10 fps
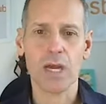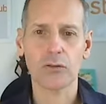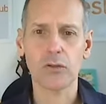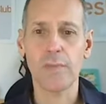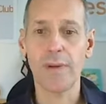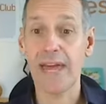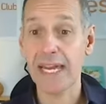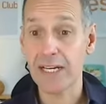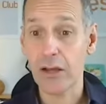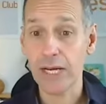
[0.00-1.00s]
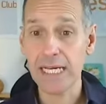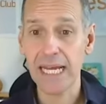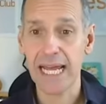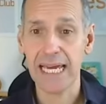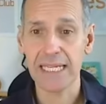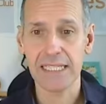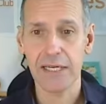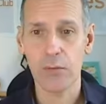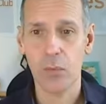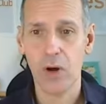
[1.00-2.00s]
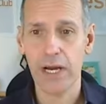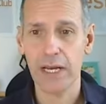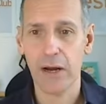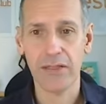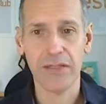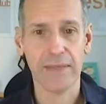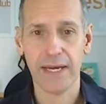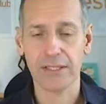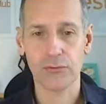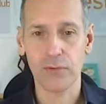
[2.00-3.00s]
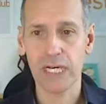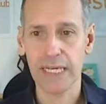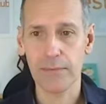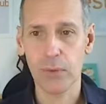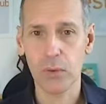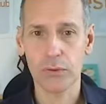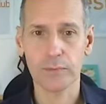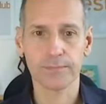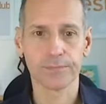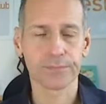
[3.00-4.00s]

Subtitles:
I'll talk about the headline and why I think that's really important.